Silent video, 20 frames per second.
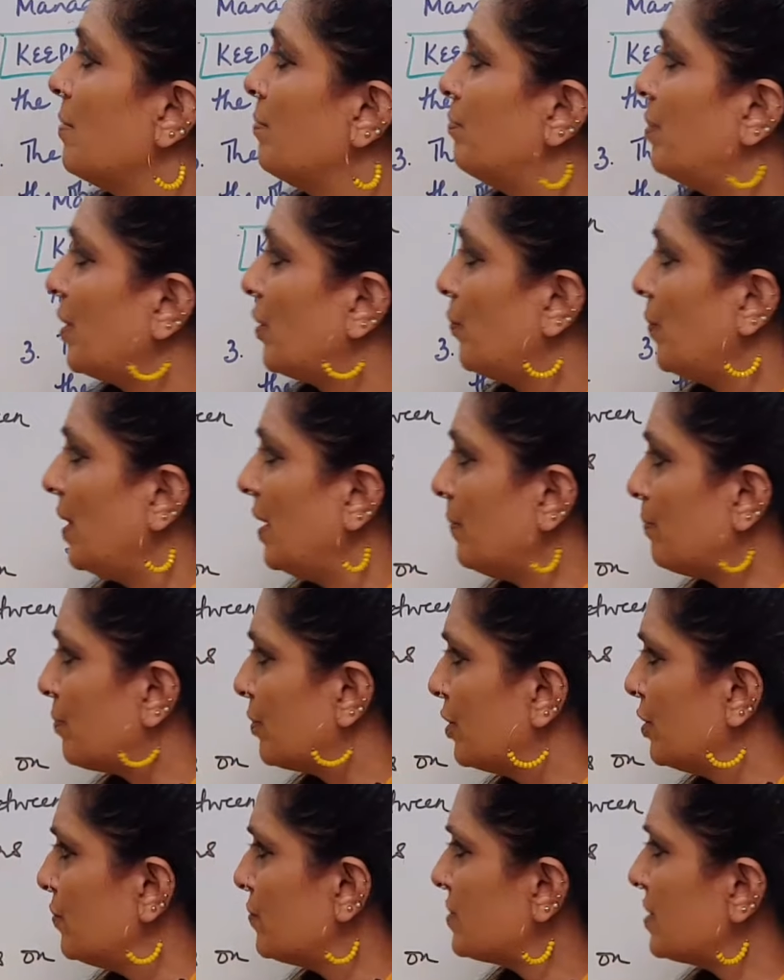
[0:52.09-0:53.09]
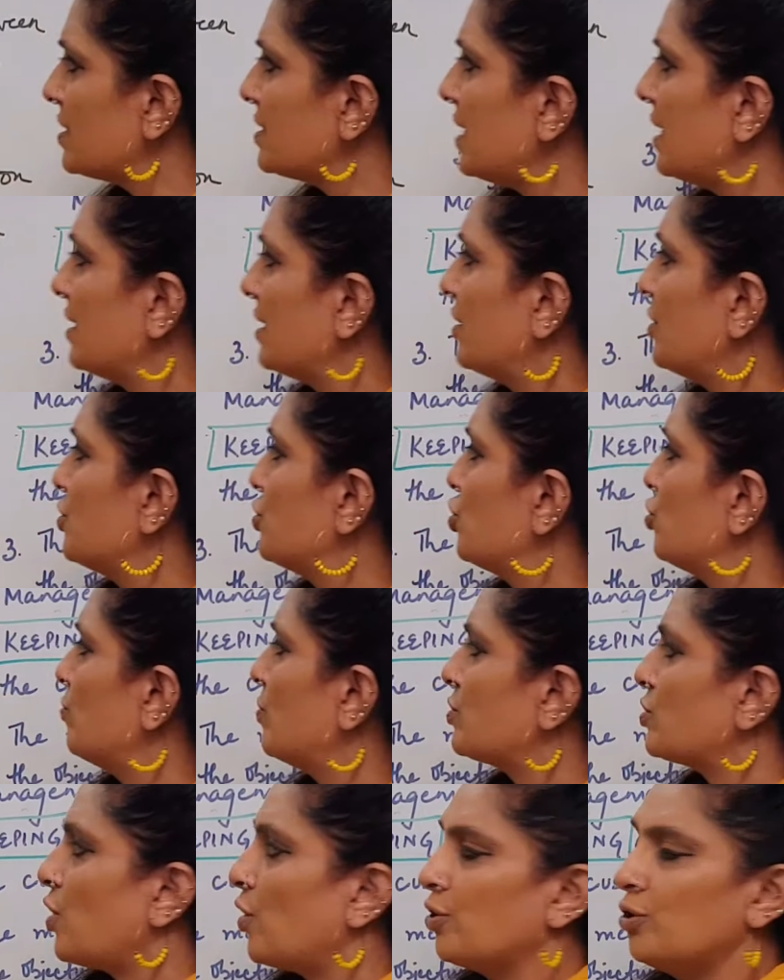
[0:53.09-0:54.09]
between producers and
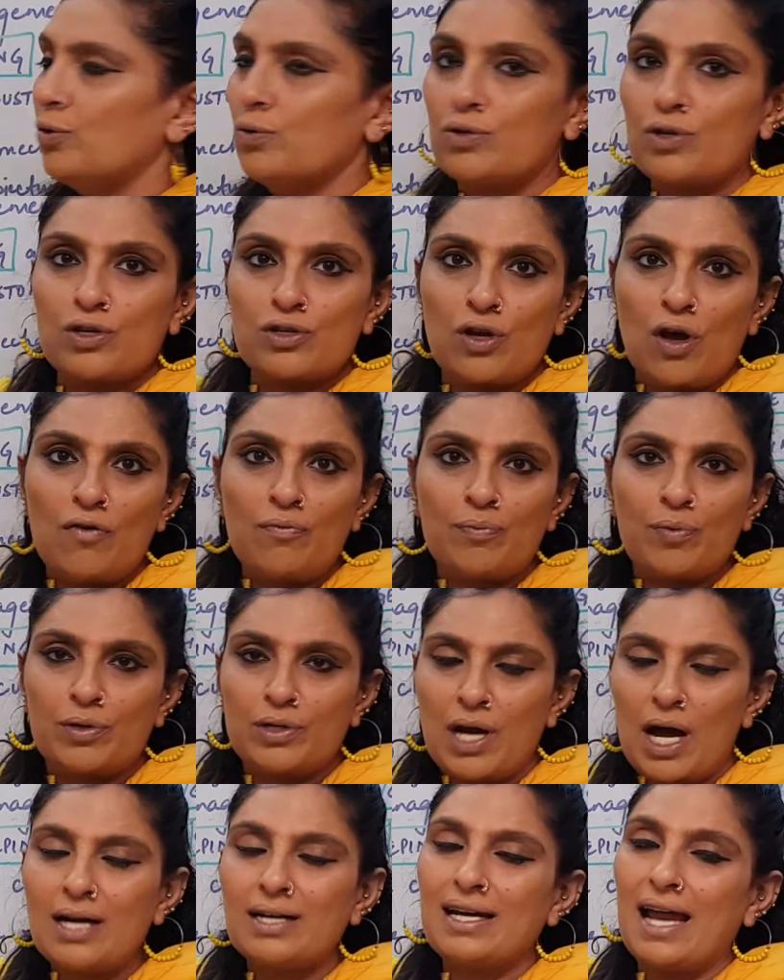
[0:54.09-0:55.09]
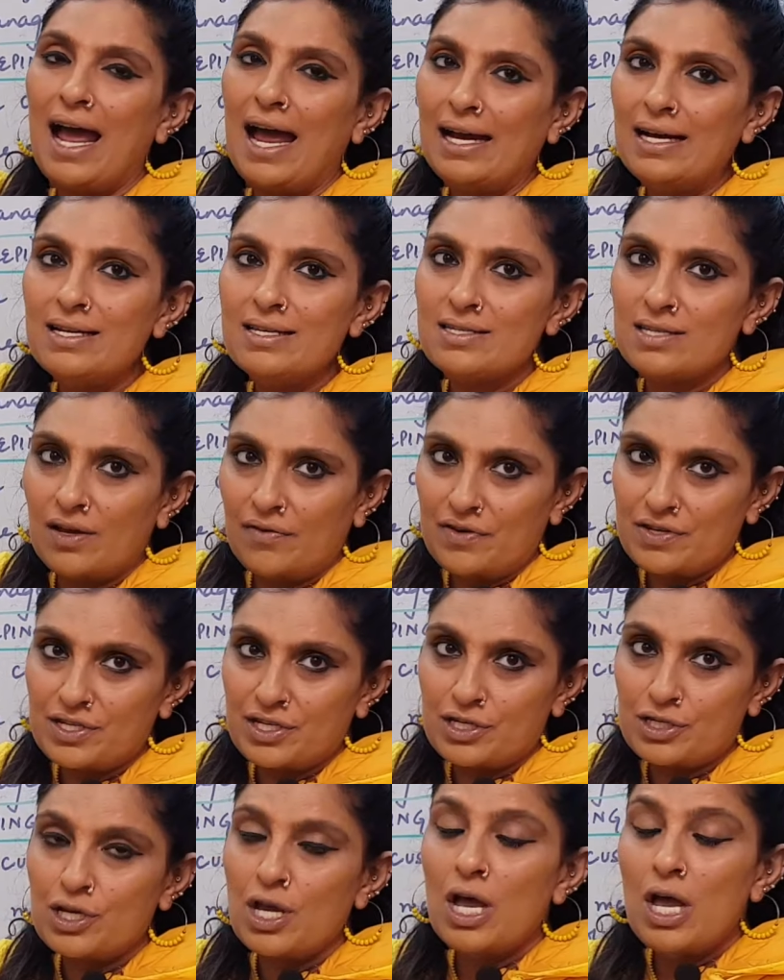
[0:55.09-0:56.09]
consumers or users of product and
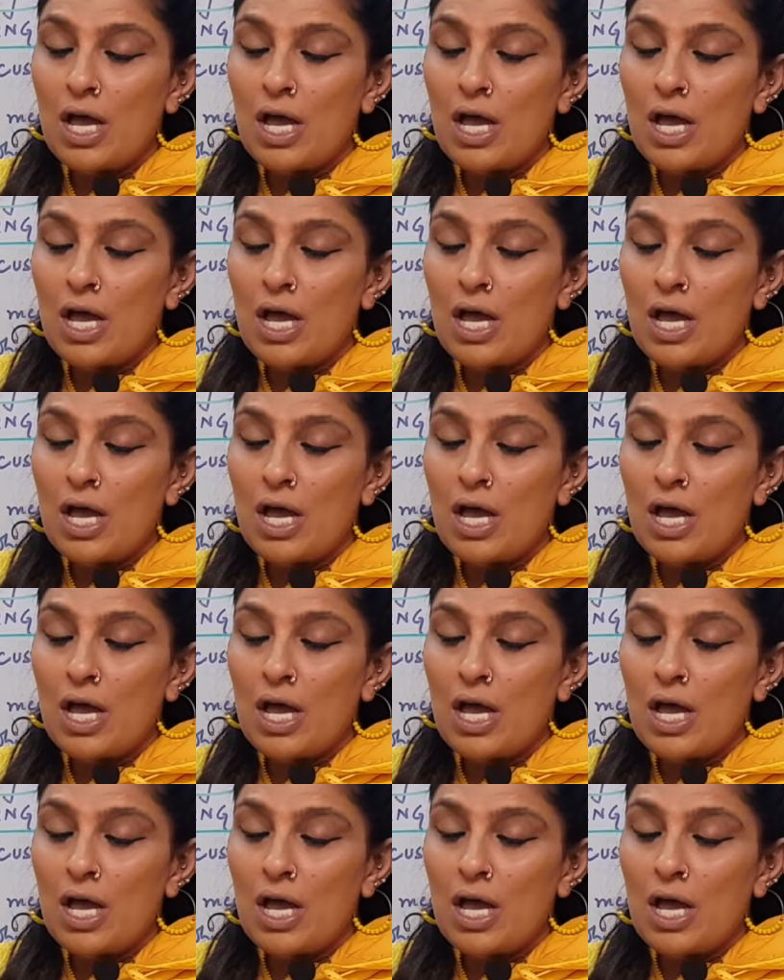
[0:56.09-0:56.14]
services.